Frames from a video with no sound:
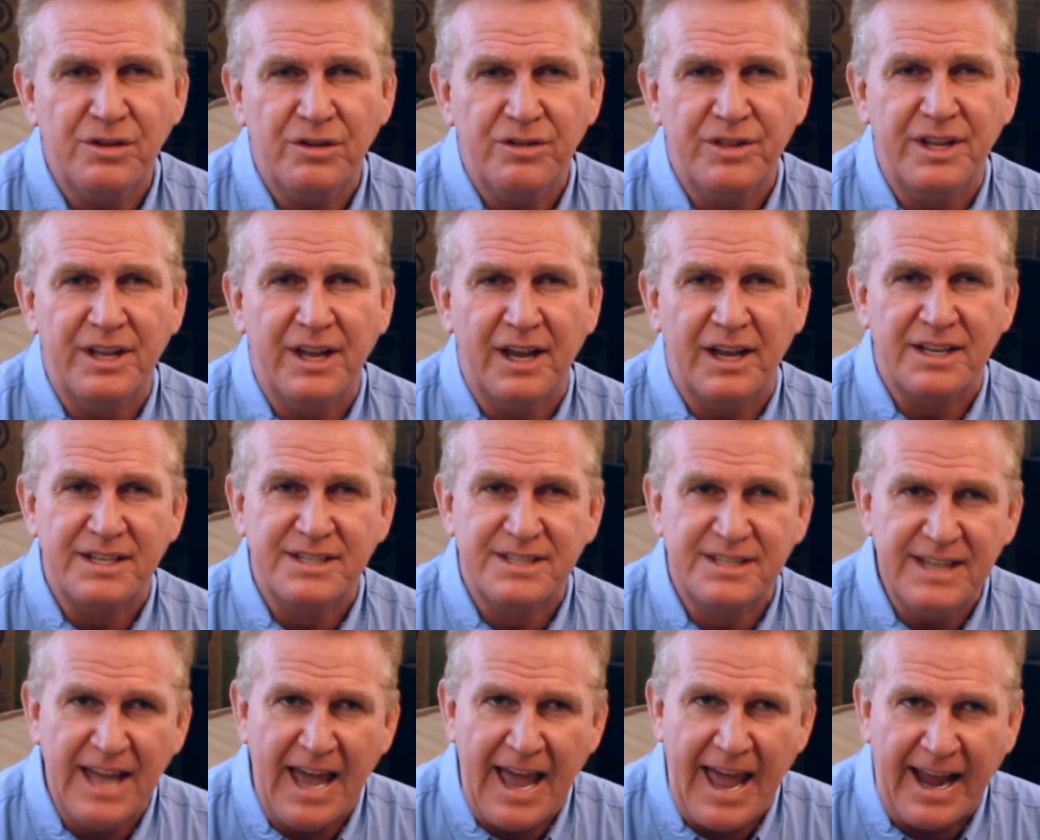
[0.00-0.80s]
are the
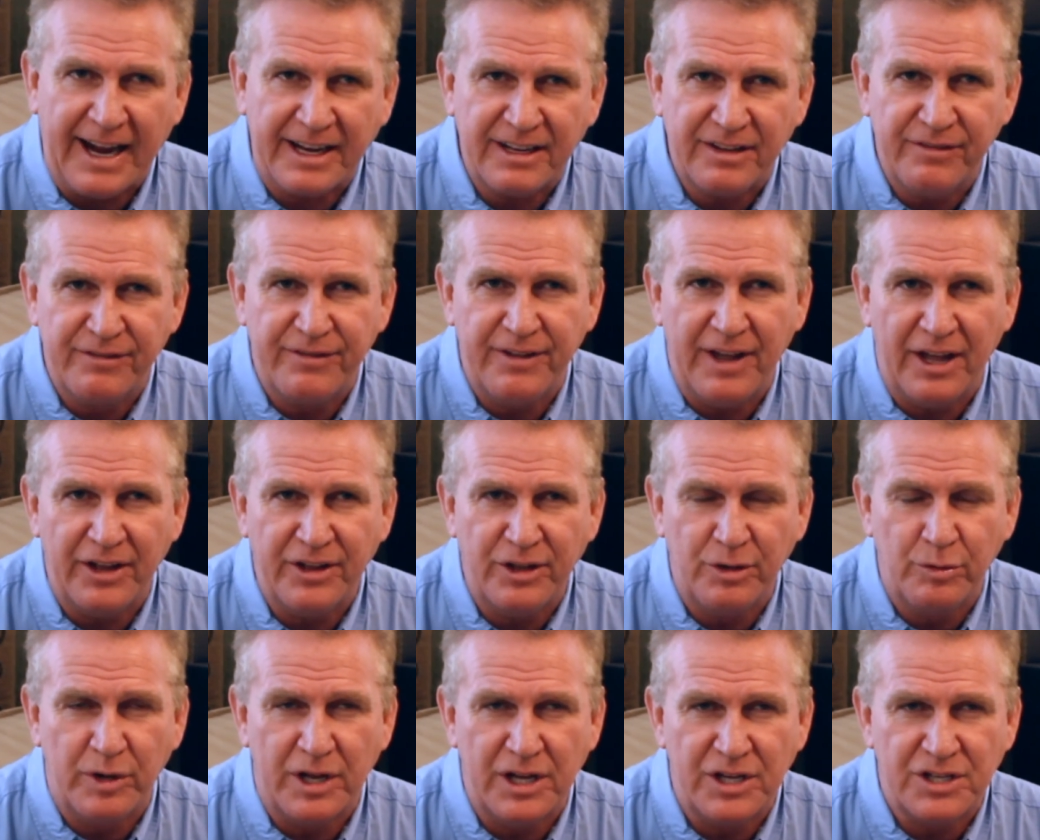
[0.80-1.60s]
exact
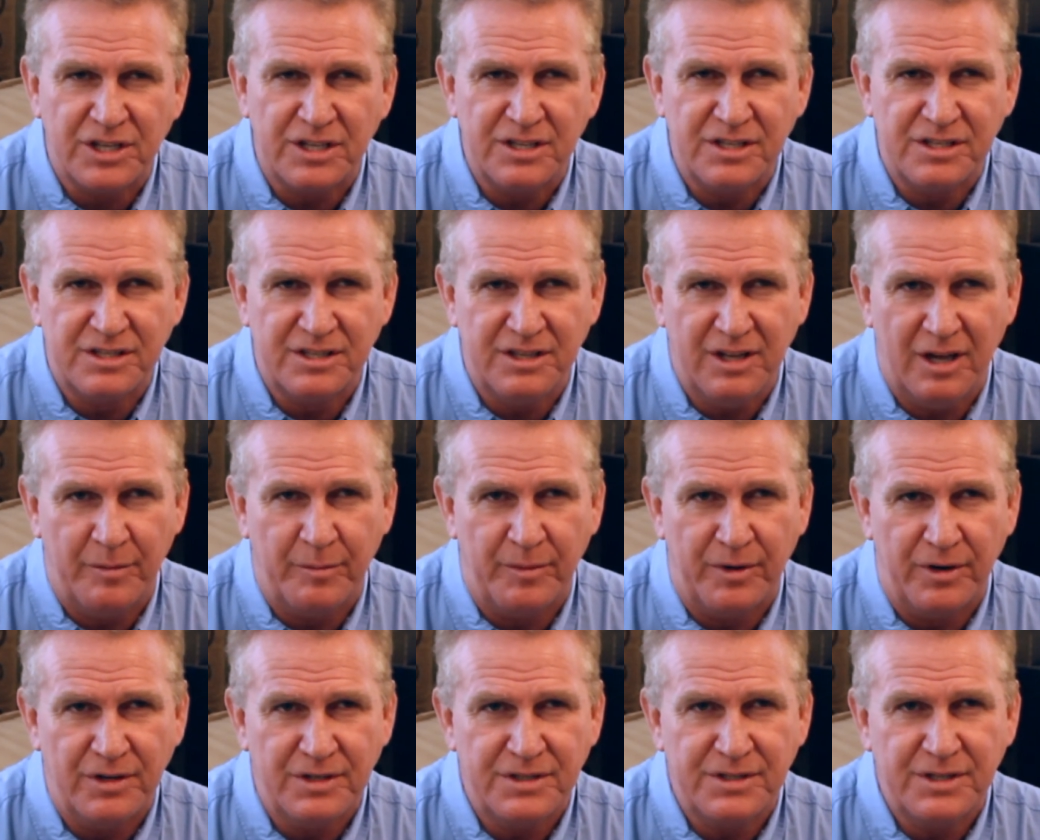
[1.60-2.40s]
valuations
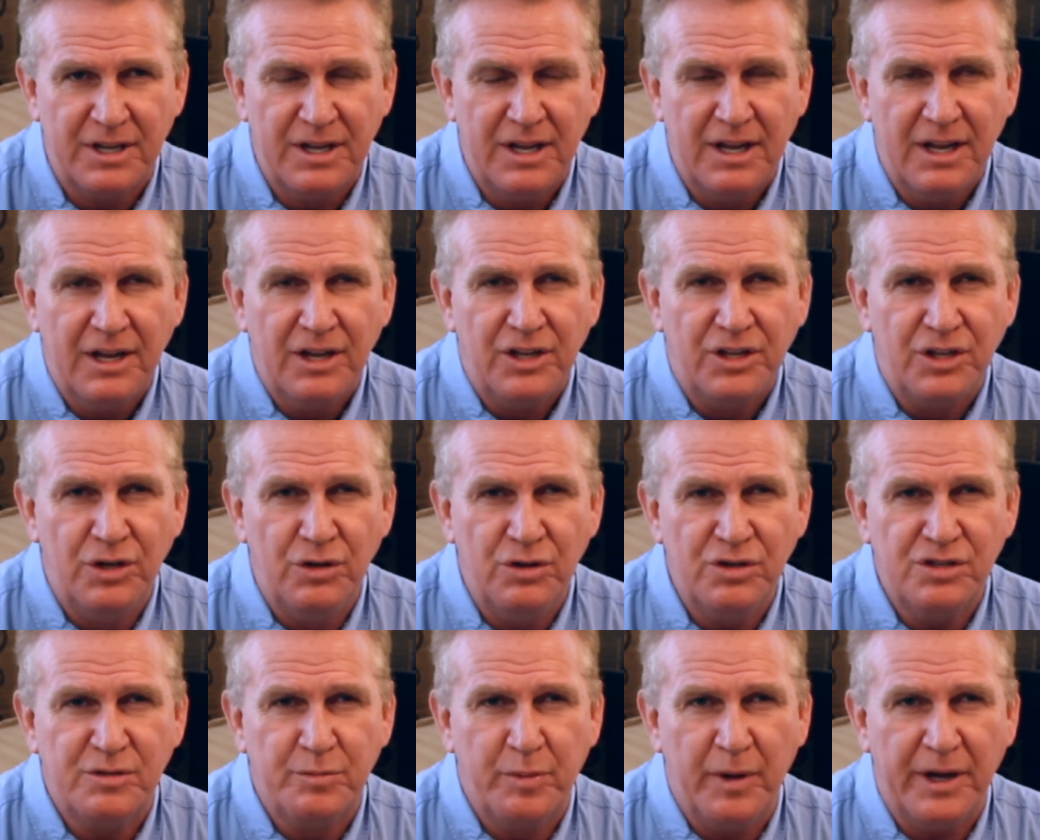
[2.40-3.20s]
numbers
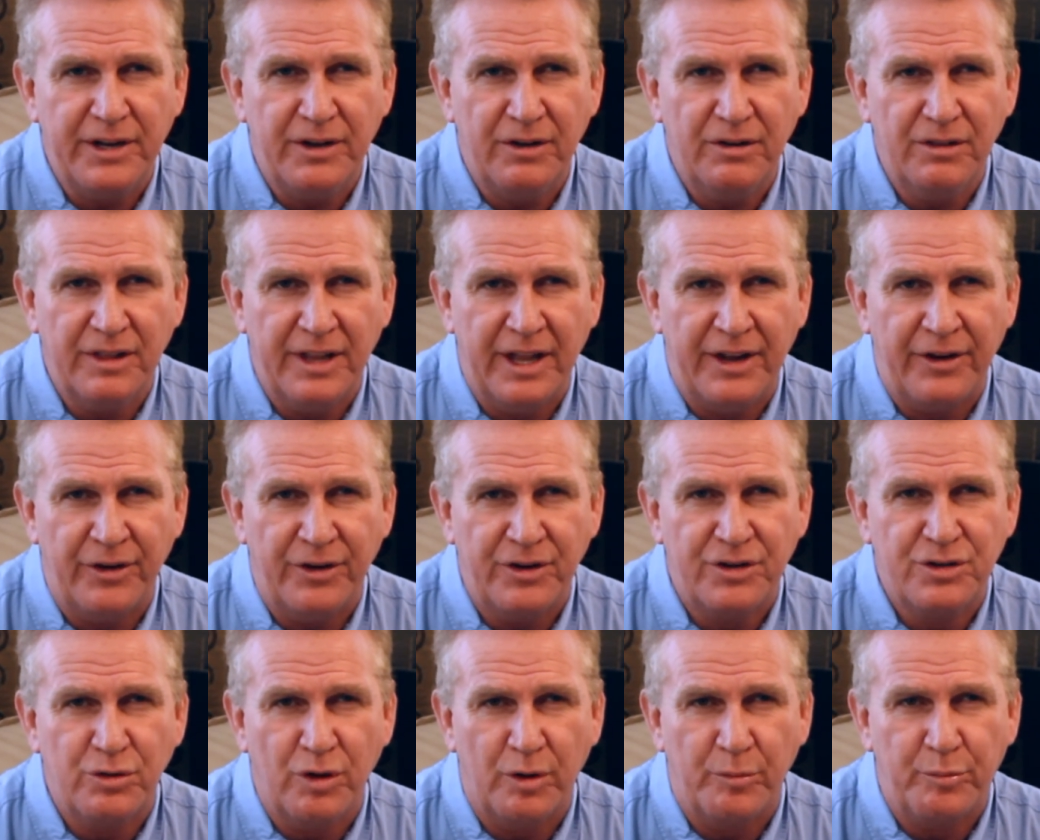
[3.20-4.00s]
used by your
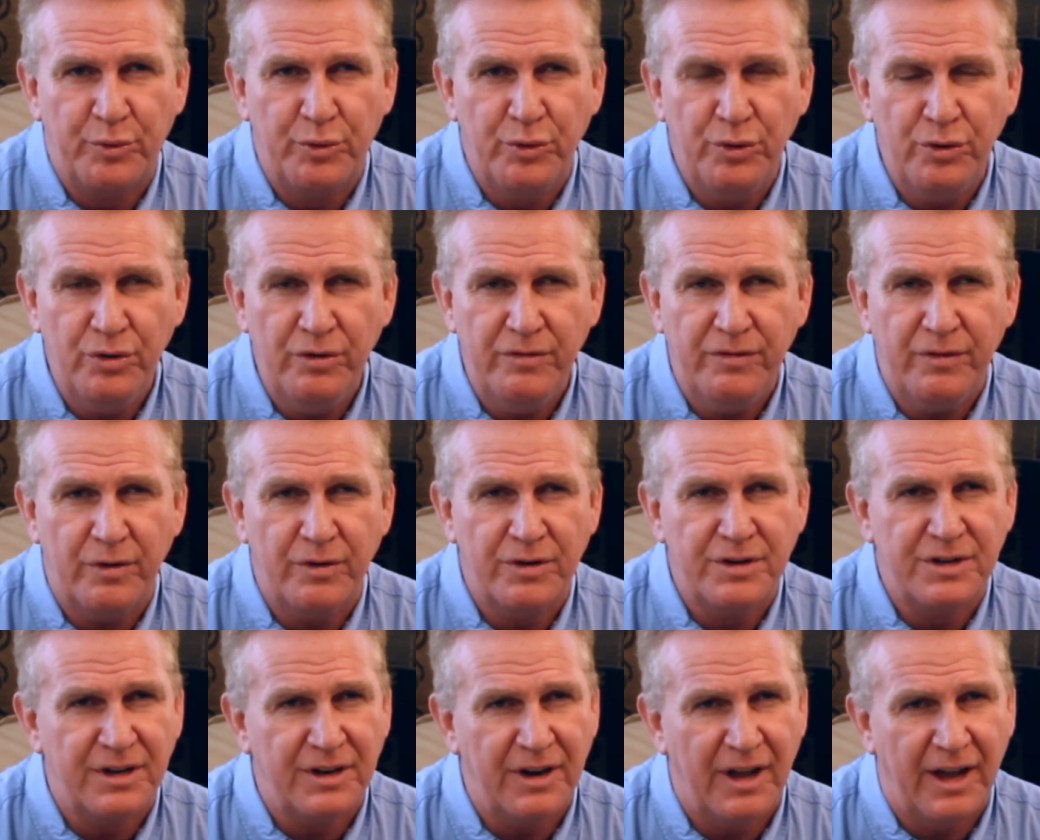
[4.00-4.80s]
lender to approve
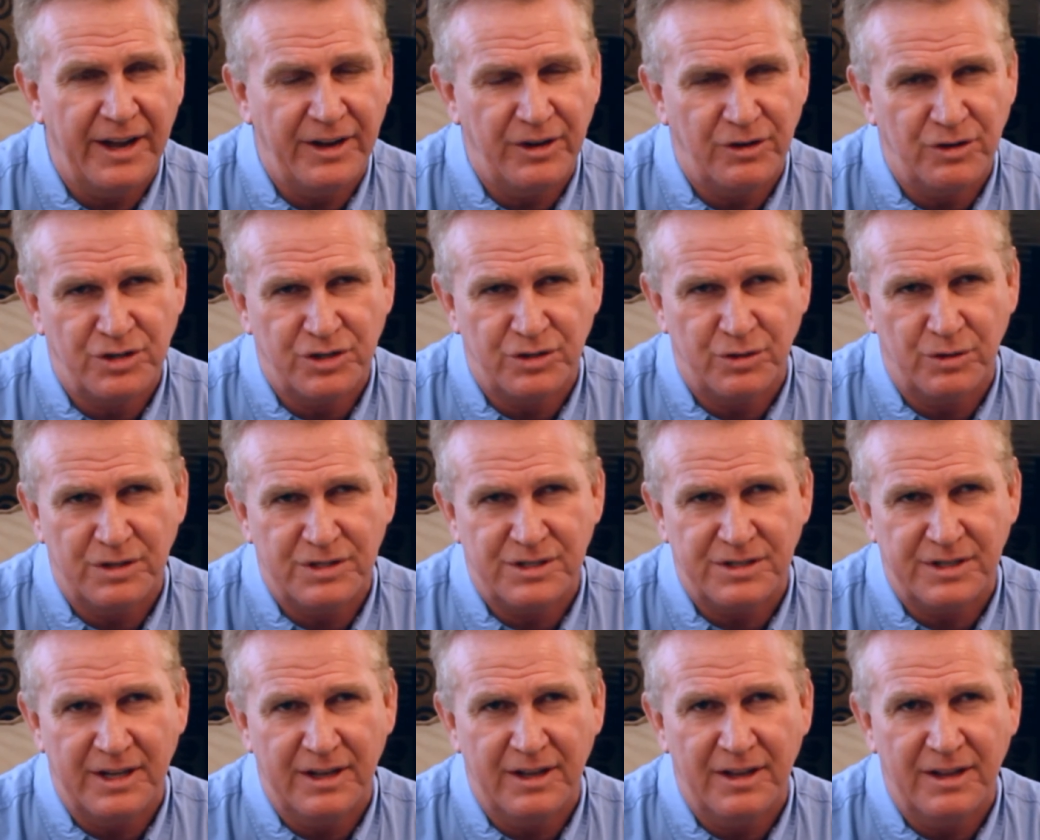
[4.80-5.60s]
or deny your
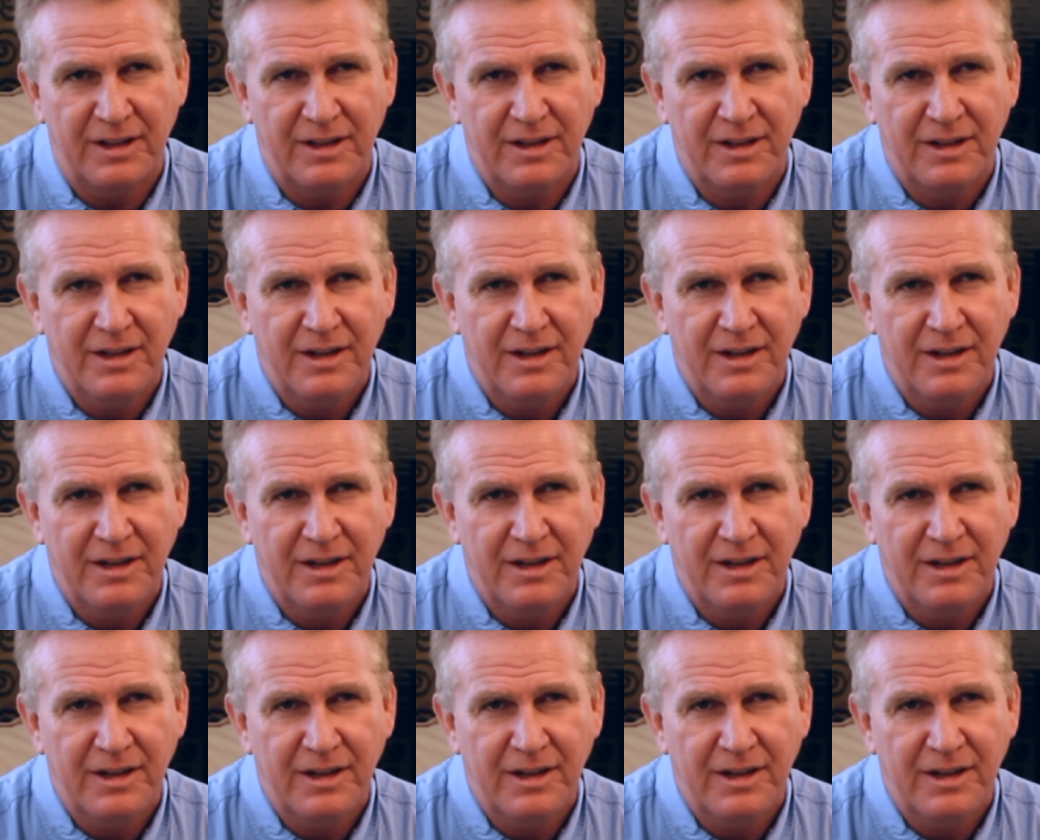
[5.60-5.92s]
short sale.